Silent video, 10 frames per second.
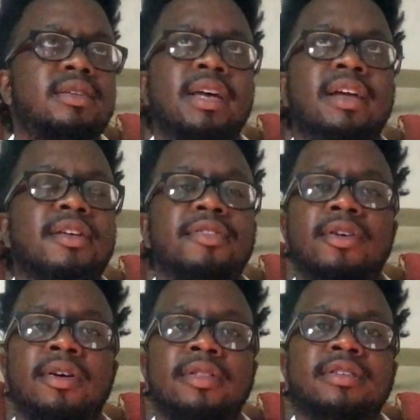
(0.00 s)
This, that, and the
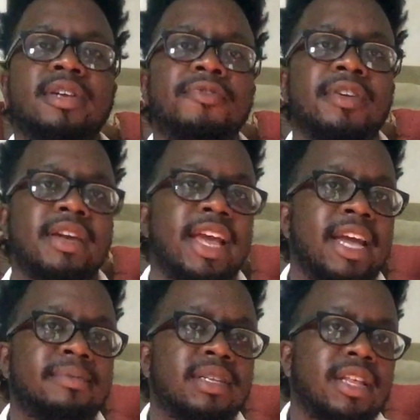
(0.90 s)
third. There's different
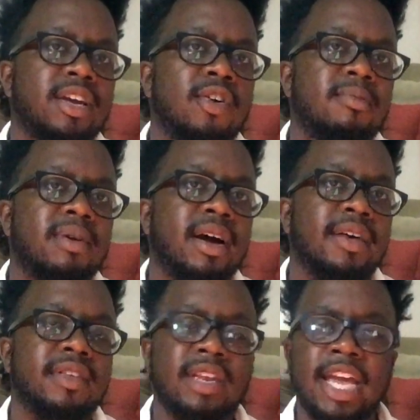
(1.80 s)
names that they go
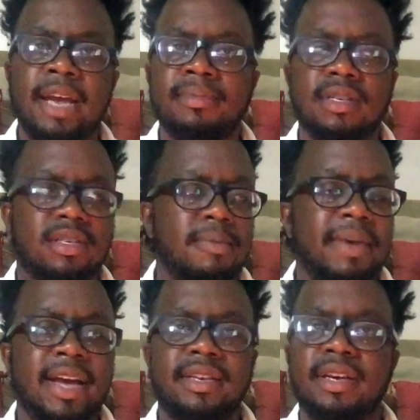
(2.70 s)
by. The names, the
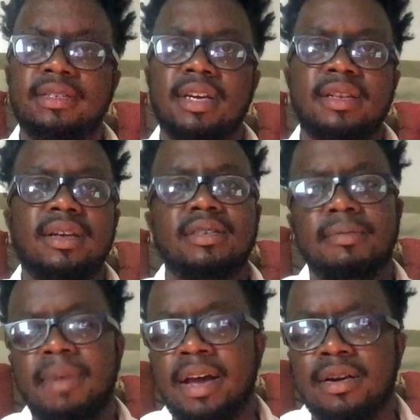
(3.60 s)
semantics, it
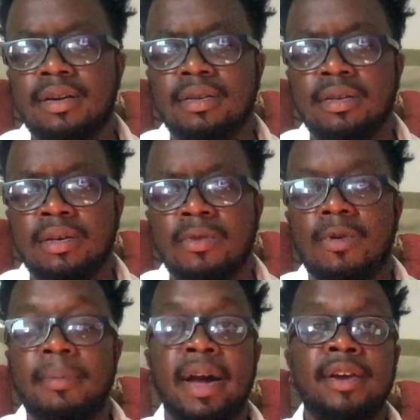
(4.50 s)
doesn't matter.
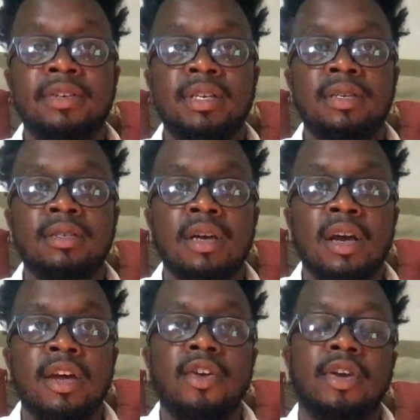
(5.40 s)
What matters is
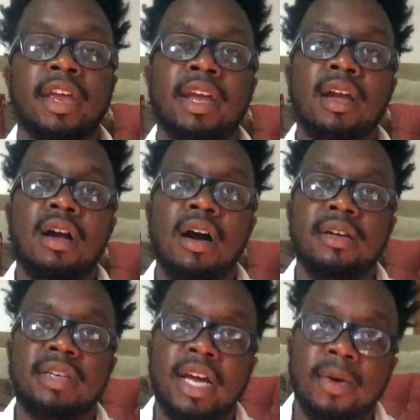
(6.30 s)
you're getting in
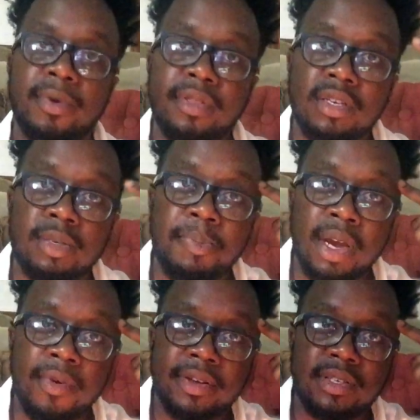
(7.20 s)
contact with the
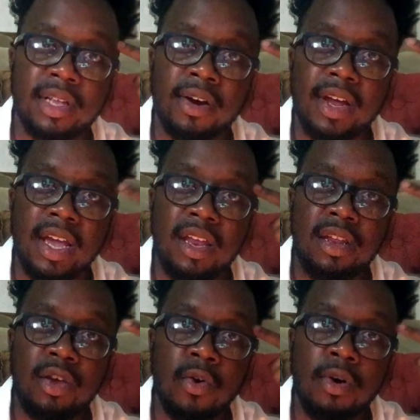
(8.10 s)
spirits that are
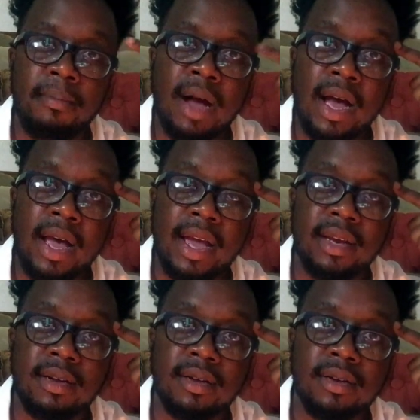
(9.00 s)
in your
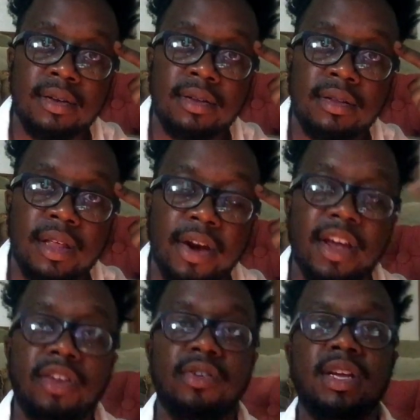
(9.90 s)
mind, that
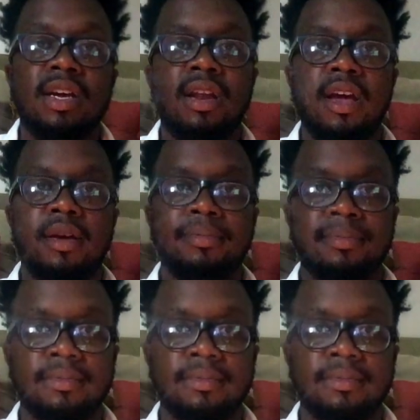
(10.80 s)
are in your DNA.